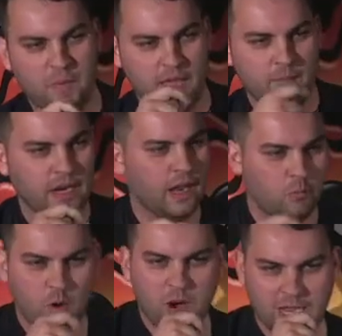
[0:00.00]
it and be like,
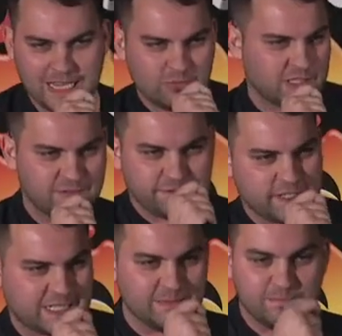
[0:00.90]
well, my dad was a
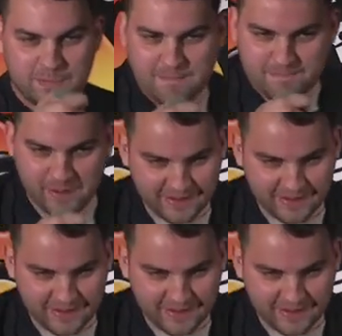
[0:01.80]
fucking pimp.